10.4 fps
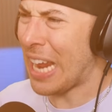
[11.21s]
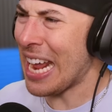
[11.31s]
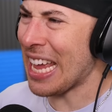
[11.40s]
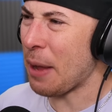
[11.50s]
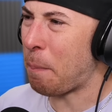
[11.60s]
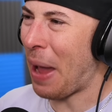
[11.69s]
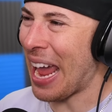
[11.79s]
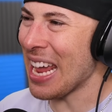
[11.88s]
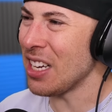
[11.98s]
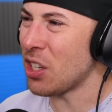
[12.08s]
taking
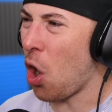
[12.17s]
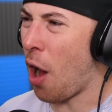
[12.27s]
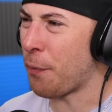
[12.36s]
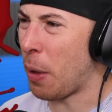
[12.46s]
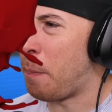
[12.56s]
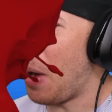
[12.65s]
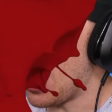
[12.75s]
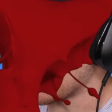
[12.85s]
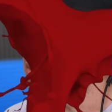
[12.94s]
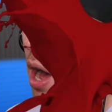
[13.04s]
paint off the
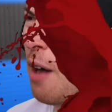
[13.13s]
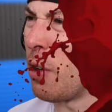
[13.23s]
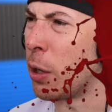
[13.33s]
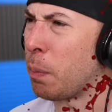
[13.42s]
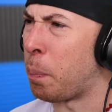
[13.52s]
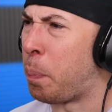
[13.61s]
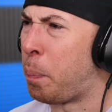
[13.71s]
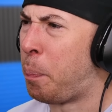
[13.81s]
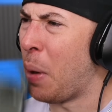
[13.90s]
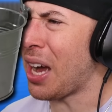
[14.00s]
bottom of a
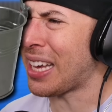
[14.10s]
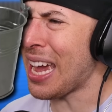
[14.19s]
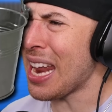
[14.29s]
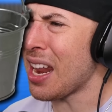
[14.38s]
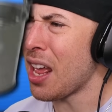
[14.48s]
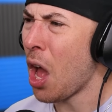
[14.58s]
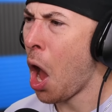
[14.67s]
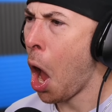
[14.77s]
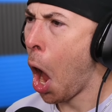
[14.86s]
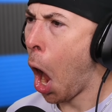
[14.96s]
bucket?
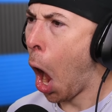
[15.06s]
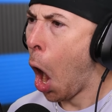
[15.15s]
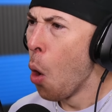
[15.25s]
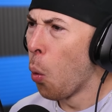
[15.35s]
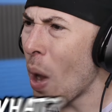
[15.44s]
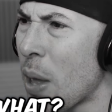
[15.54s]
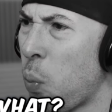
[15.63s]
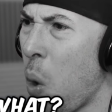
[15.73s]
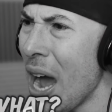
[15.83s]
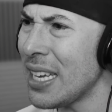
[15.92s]
Wait,
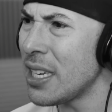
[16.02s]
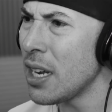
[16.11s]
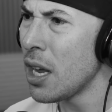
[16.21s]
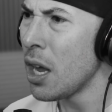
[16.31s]
what?